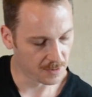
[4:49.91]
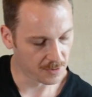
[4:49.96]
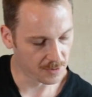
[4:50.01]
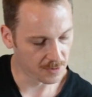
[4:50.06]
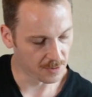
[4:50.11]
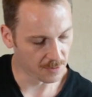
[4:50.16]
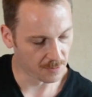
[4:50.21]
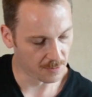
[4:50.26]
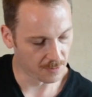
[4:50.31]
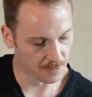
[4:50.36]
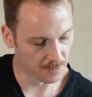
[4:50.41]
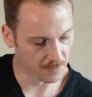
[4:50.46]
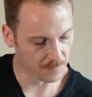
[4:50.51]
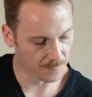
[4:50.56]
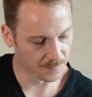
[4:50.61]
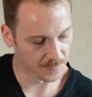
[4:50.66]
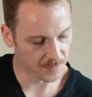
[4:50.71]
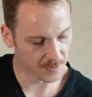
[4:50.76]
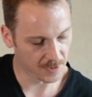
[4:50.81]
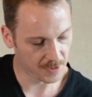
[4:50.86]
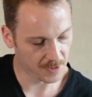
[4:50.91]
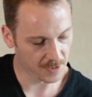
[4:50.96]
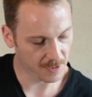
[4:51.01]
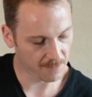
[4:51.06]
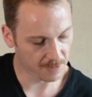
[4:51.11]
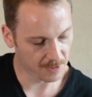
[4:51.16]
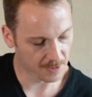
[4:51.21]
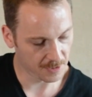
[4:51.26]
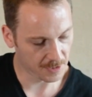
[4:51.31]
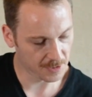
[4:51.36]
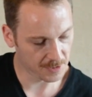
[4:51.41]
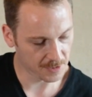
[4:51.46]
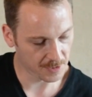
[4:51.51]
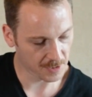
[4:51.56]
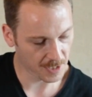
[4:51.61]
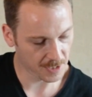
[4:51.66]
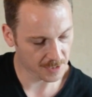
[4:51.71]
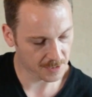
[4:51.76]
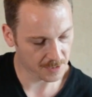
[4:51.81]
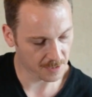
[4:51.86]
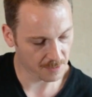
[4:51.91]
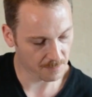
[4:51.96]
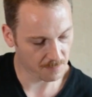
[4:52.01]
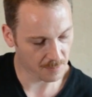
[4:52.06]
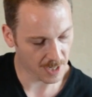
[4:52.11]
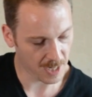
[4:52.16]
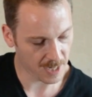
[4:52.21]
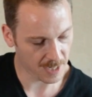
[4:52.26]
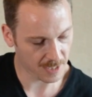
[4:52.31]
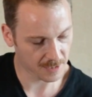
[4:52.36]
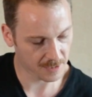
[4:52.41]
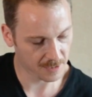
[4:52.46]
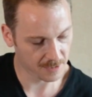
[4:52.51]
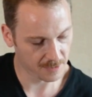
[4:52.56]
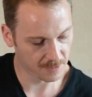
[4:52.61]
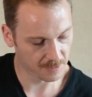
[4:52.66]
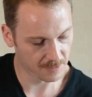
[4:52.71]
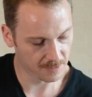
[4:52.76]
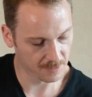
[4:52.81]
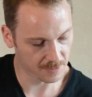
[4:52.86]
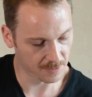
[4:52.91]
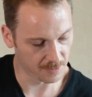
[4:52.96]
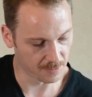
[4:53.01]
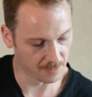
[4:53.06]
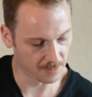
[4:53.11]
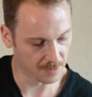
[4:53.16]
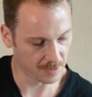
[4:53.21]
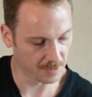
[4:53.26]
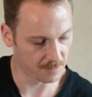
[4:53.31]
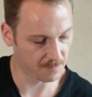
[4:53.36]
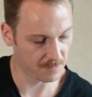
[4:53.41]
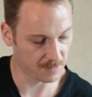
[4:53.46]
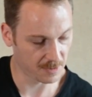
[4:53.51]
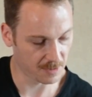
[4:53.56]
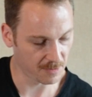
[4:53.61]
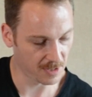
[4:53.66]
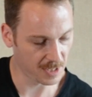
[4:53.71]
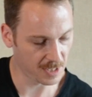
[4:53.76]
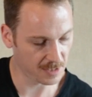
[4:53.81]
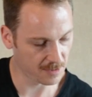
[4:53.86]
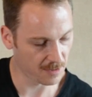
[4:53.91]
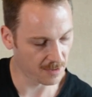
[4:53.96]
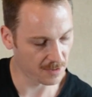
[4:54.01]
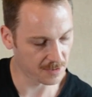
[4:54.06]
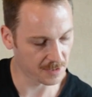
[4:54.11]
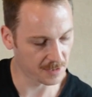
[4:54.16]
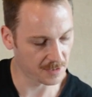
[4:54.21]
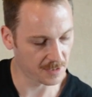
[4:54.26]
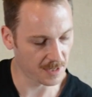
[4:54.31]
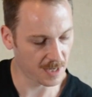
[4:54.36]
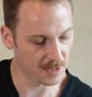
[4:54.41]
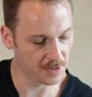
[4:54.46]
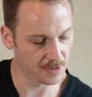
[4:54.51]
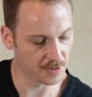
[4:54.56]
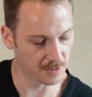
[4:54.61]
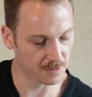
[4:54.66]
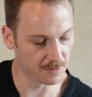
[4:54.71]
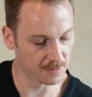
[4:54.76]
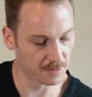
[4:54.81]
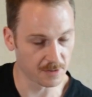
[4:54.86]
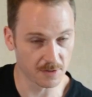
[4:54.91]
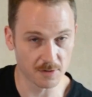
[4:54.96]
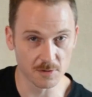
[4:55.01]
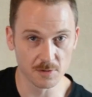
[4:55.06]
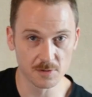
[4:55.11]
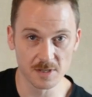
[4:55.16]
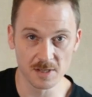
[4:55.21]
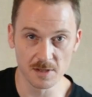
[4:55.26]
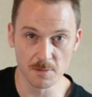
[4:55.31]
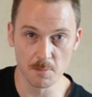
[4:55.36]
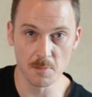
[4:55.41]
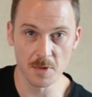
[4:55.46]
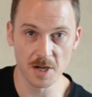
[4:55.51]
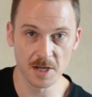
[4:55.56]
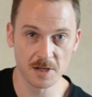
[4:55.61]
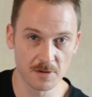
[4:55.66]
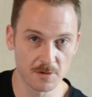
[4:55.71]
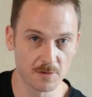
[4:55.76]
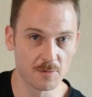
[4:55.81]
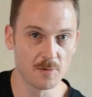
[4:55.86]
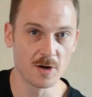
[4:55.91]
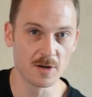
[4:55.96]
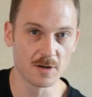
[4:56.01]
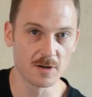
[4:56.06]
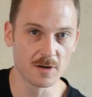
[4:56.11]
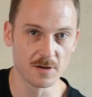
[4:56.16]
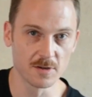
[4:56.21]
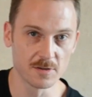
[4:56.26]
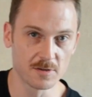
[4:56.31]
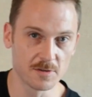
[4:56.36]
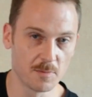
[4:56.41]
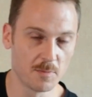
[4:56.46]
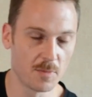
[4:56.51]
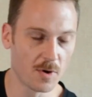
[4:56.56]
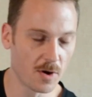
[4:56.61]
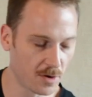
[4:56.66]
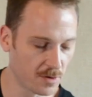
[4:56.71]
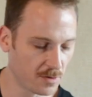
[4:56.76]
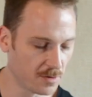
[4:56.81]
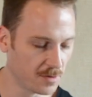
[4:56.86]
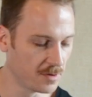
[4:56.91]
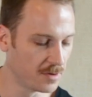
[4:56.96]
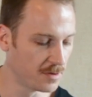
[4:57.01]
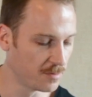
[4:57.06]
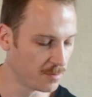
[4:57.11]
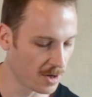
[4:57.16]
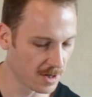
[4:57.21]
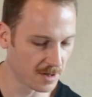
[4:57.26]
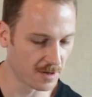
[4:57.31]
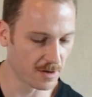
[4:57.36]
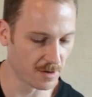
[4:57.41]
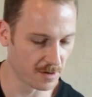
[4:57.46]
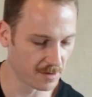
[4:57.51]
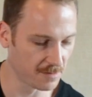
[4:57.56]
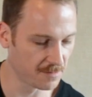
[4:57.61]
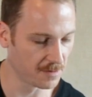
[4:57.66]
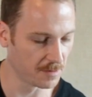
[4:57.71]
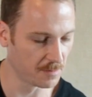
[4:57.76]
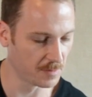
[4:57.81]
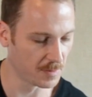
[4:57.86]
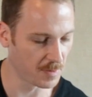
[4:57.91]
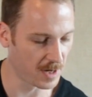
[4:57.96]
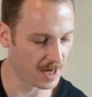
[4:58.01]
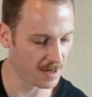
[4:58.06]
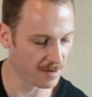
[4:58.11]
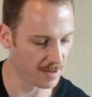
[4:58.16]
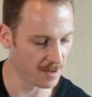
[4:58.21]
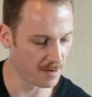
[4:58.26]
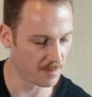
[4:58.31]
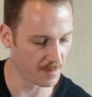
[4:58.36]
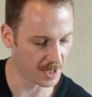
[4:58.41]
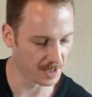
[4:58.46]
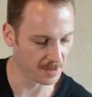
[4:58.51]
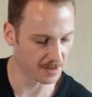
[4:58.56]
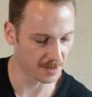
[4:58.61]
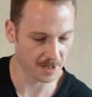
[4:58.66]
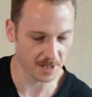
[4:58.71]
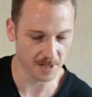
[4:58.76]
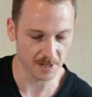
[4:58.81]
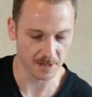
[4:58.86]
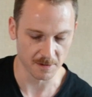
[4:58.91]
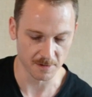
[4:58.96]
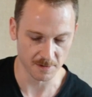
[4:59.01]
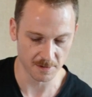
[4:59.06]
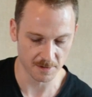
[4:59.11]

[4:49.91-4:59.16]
So the 7 leads nicely back to, it creates lots of tension to go to the minor 1 chord, to borrow the 1 chord from the parallel minor key.